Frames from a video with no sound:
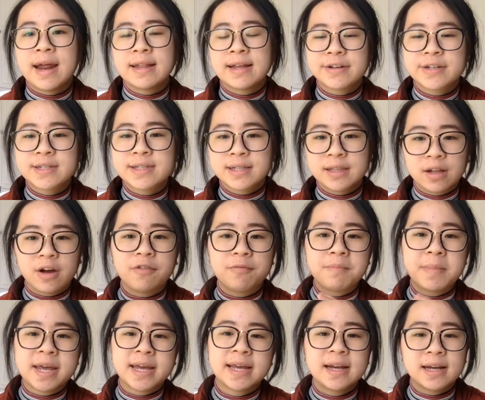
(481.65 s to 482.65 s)
And I just love
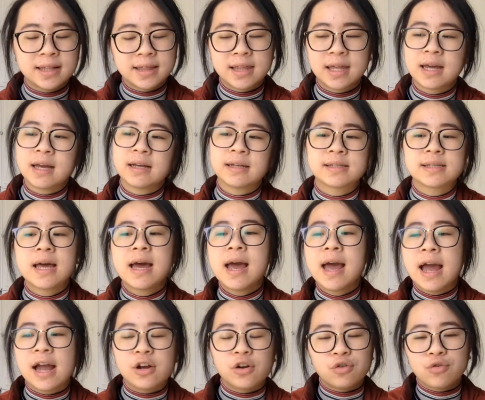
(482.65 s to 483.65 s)
making things
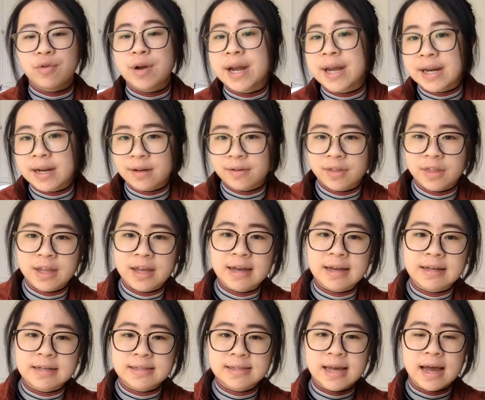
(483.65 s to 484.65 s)
and creating
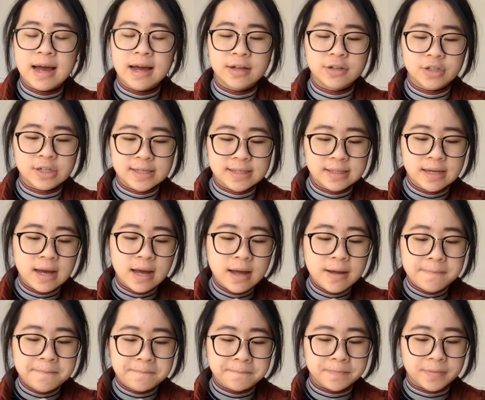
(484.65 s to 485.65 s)
things and just
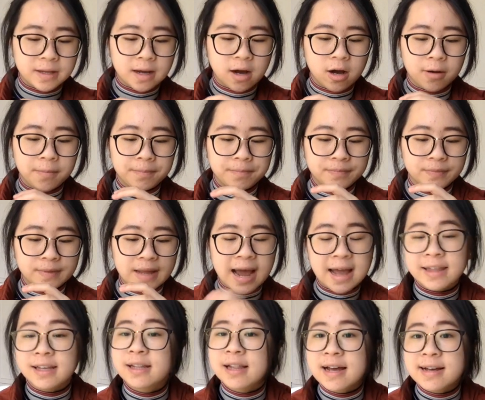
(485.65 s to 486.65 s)

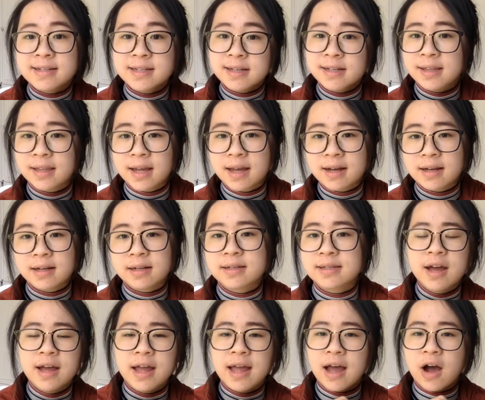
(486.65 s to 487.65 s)
analyzing
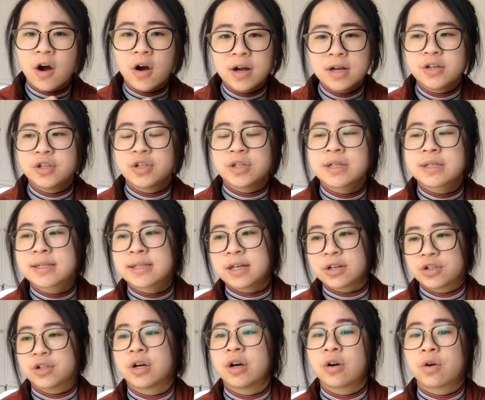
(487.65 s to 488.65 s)
things. Art is just
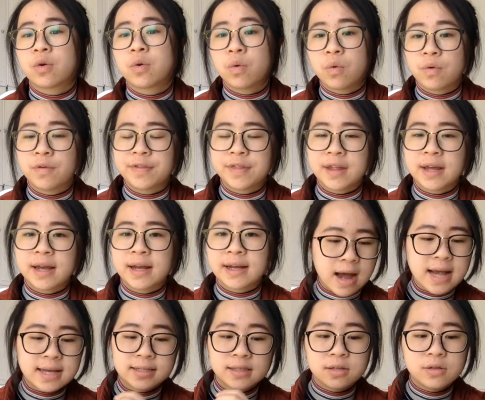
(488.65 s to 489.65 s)
such a cool thing.
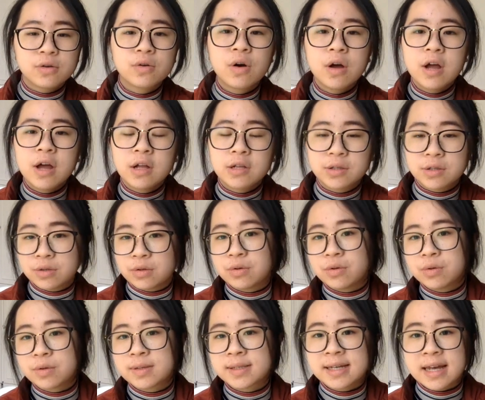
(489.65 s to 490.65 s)
I still
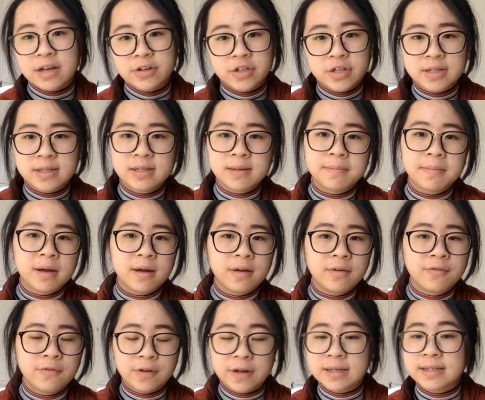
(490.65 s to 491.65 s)
do sketches in my
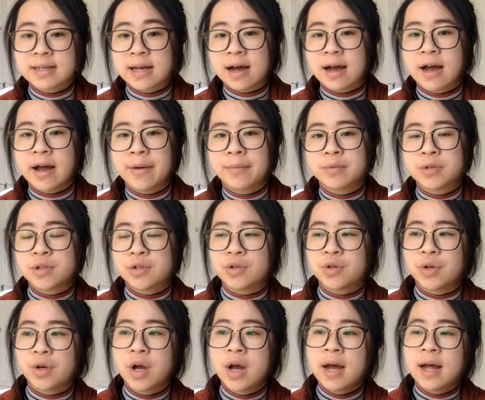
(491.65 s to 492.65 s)
free time
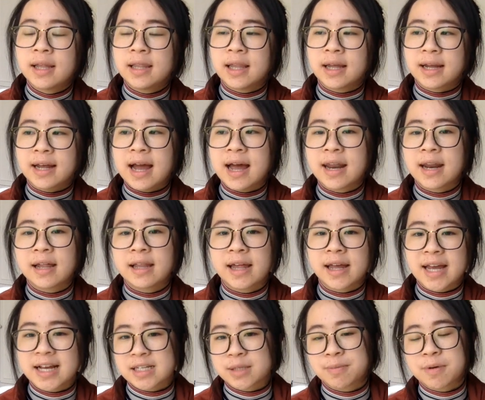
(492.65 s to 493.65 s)
to like kind of
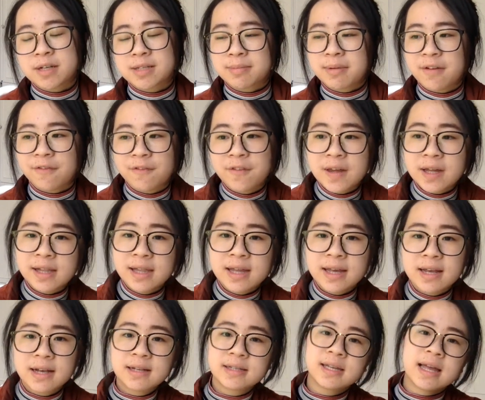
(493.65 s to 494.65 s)
like express my
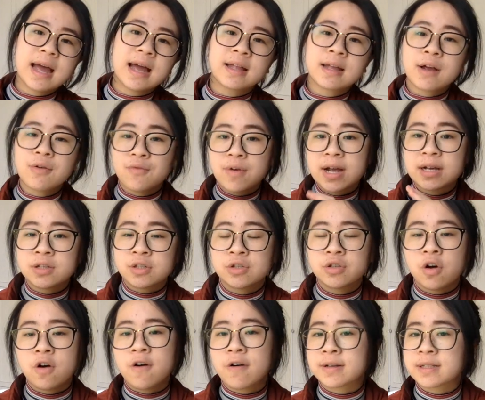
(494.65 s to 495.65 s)
feelings, and I write
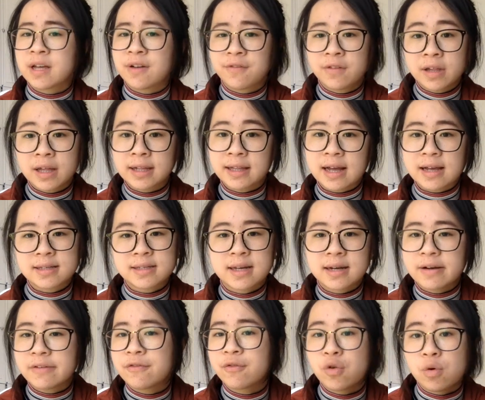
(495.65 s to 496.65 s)
songs. I feel like that's
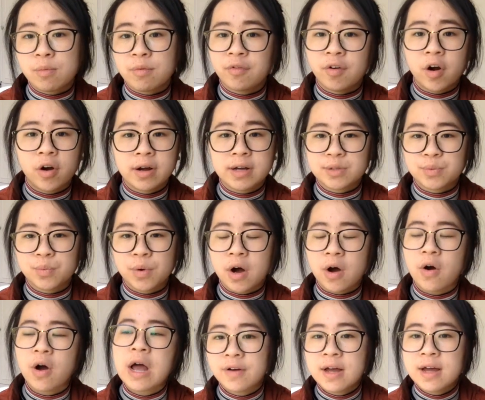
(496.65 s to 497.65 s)
like a form of art as
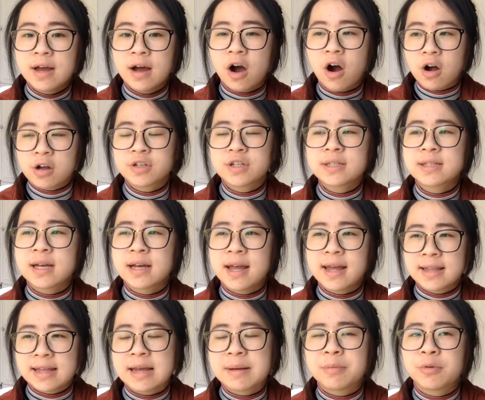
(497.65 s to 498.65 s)
well. Art just
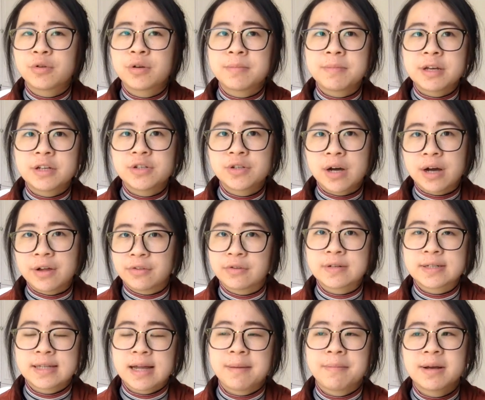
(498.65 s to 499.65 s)
enabled me to
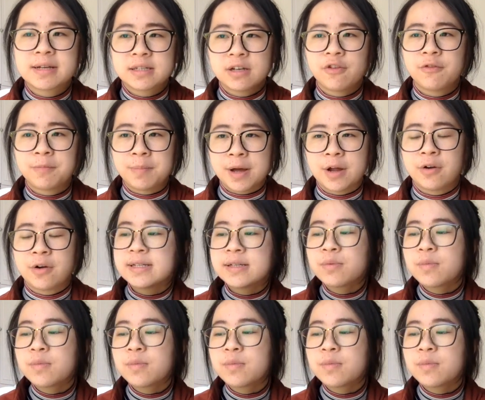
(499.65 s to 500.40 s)
understand myself better.